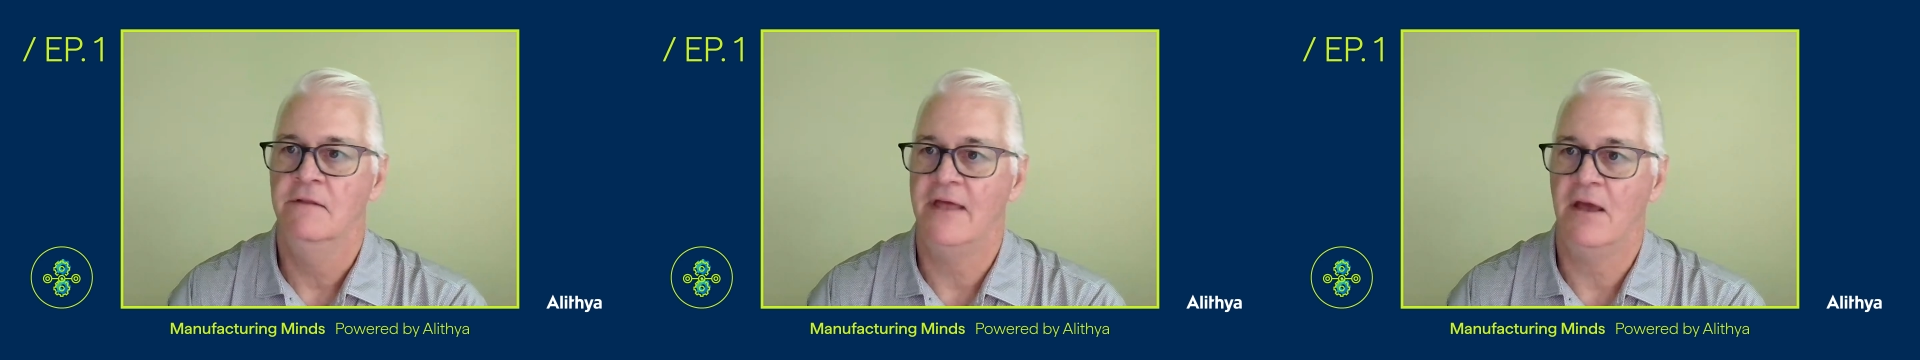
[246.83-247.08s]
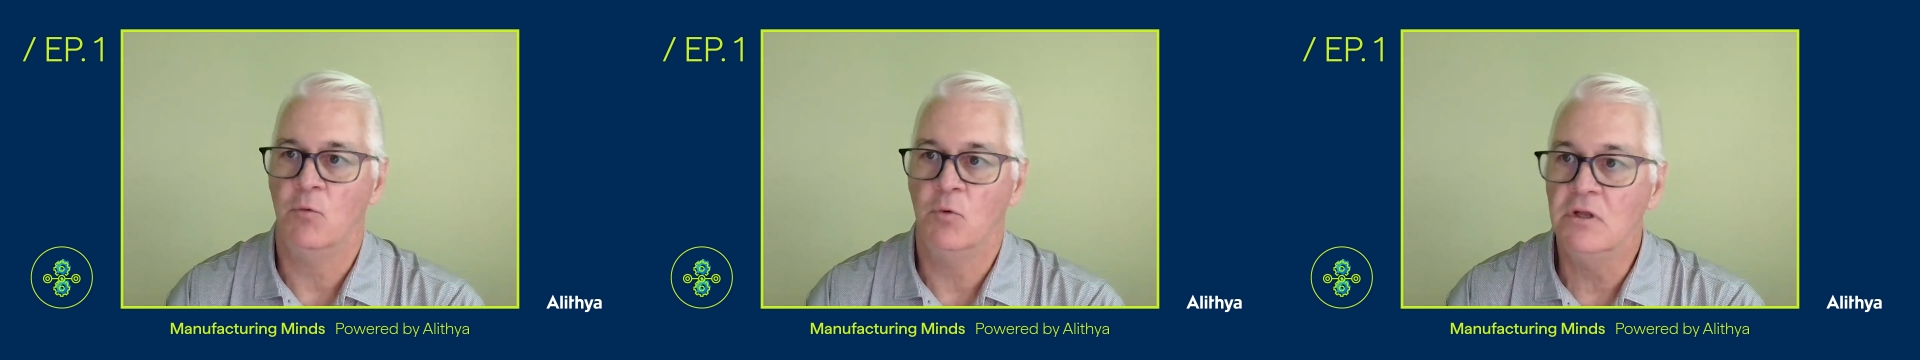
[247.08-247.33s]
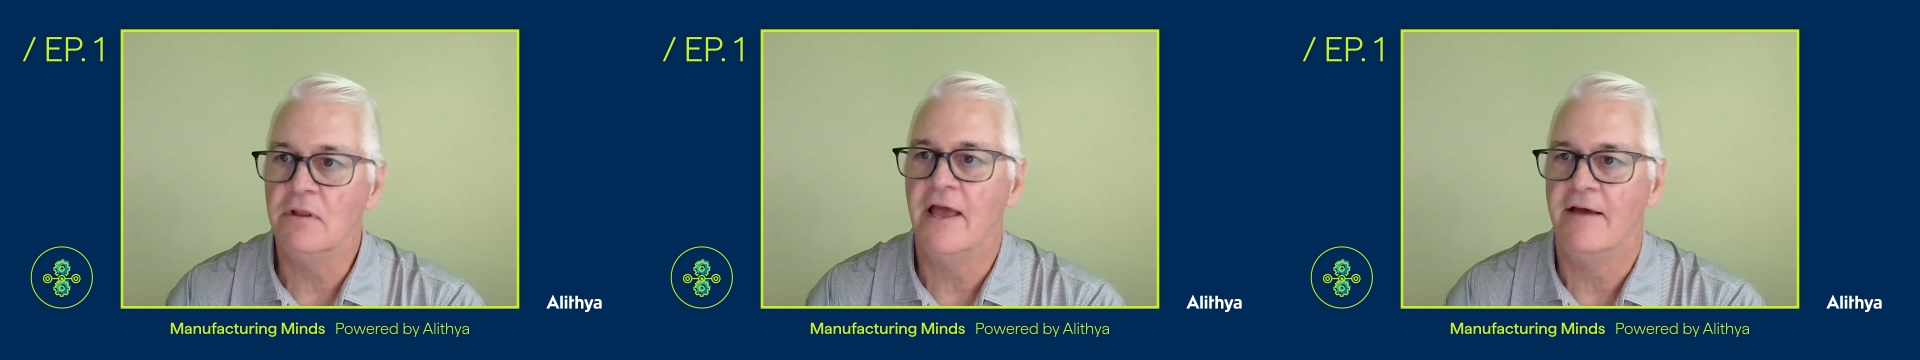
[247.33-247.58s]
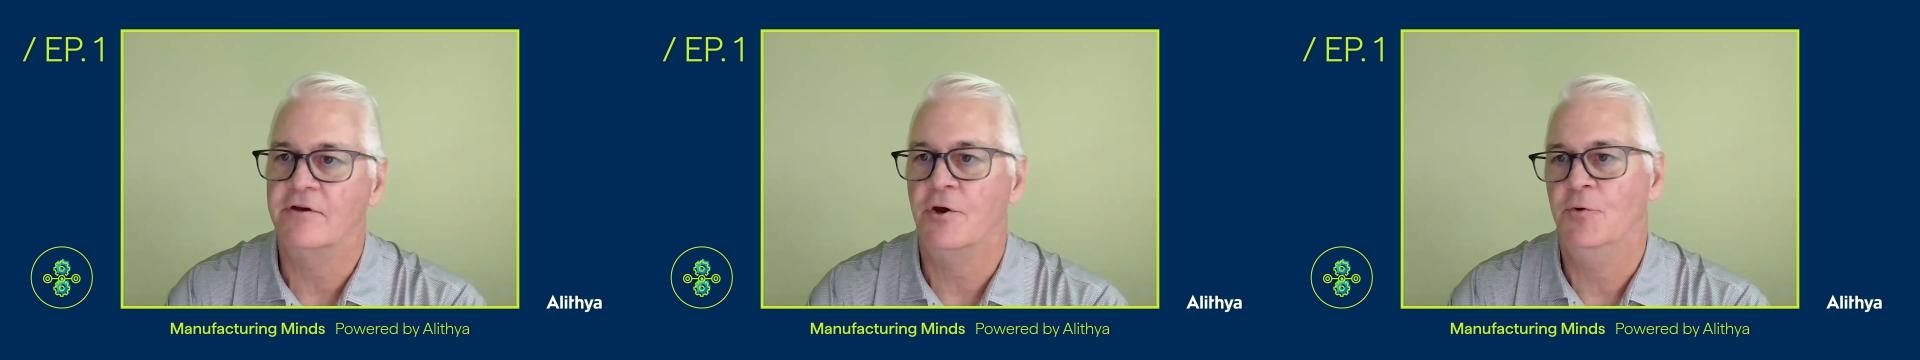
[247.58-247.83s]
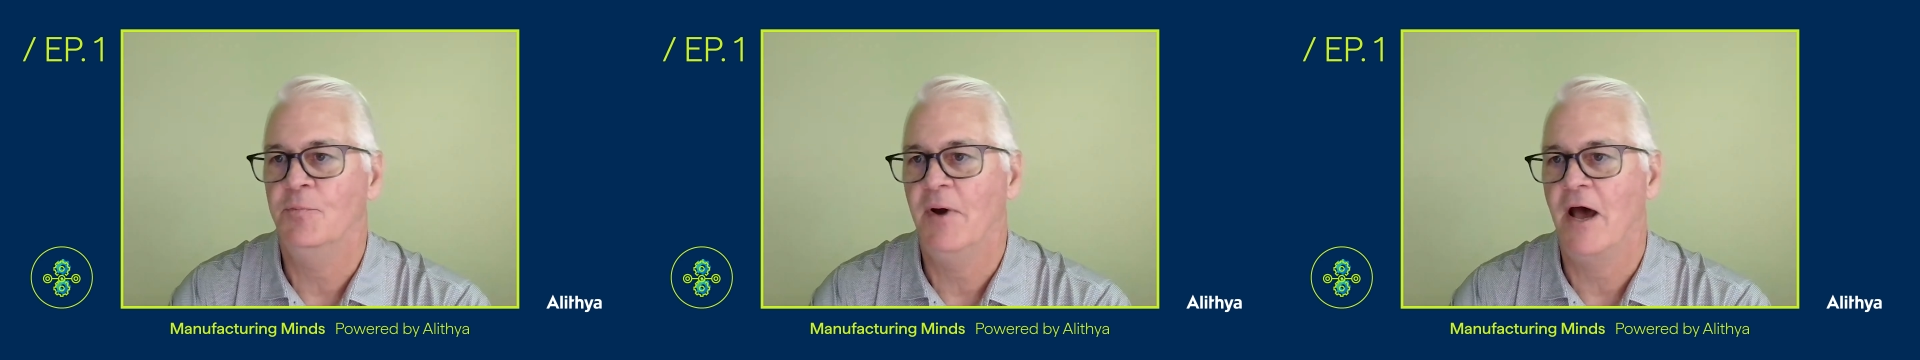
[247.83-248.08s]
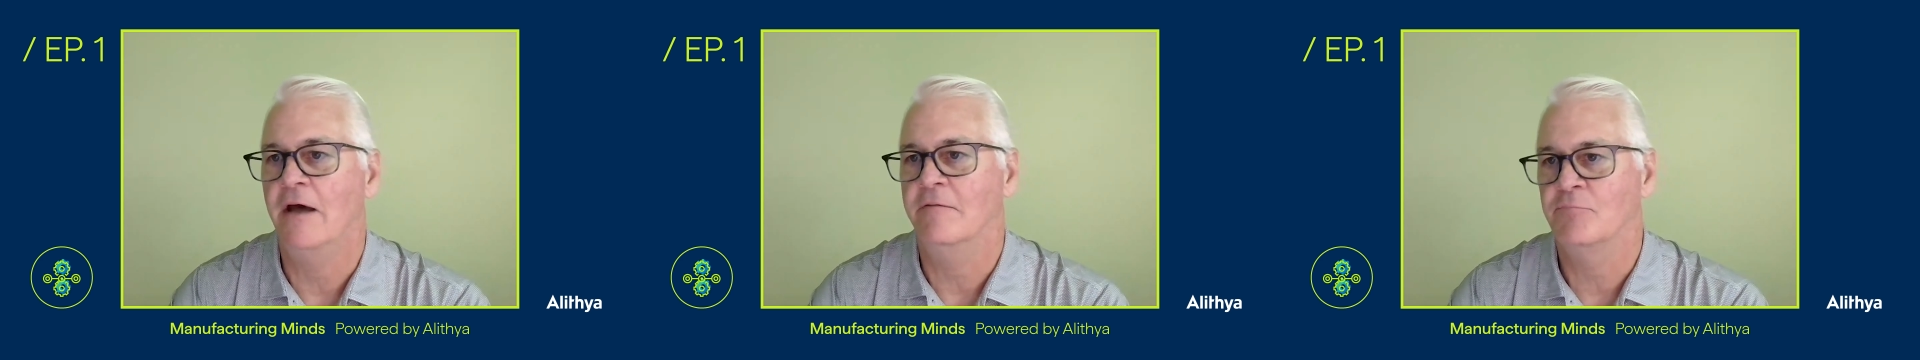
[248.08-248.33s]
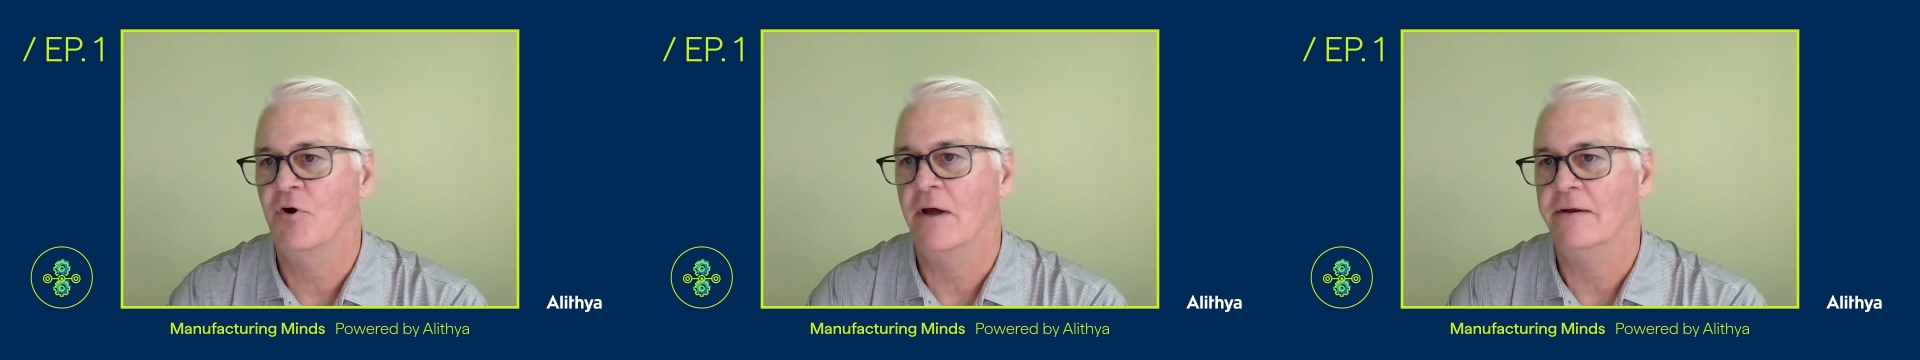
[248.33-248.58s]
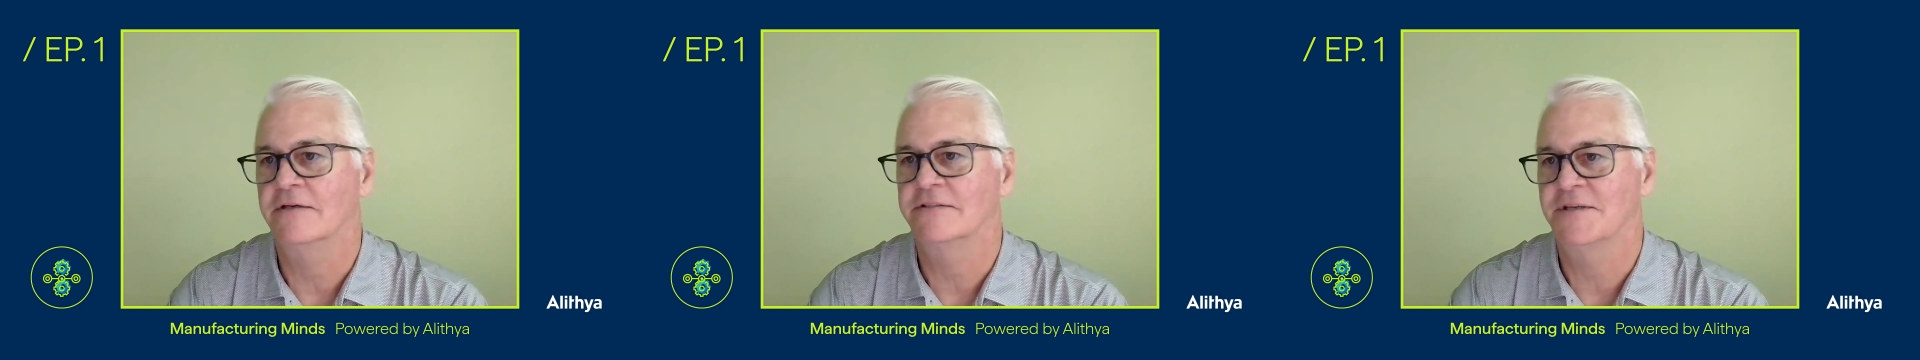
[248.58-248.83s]
that will have
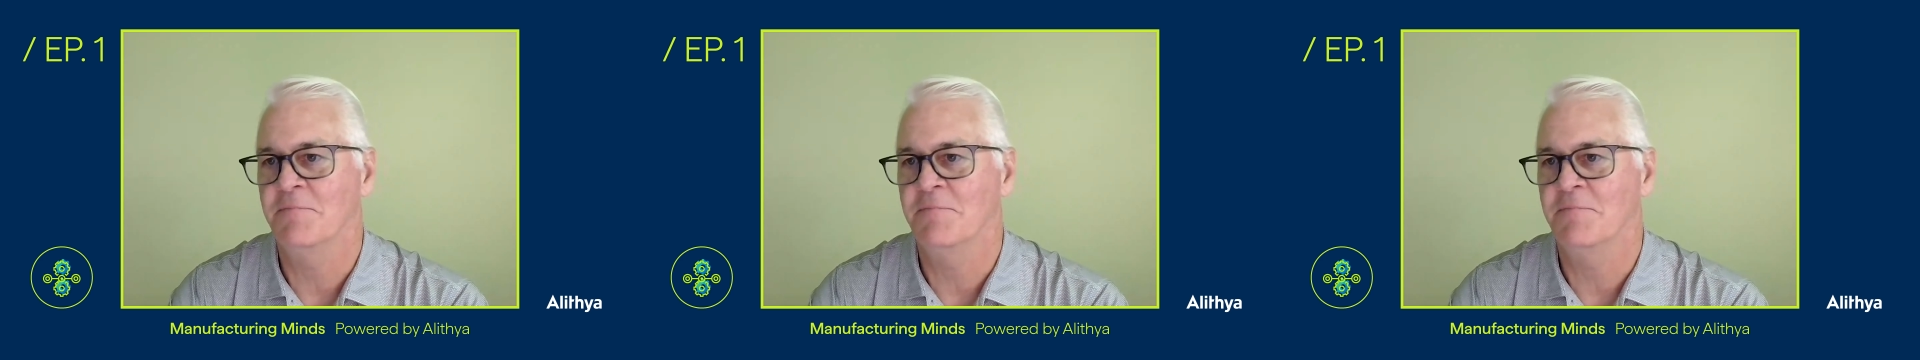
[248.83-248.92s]
co-products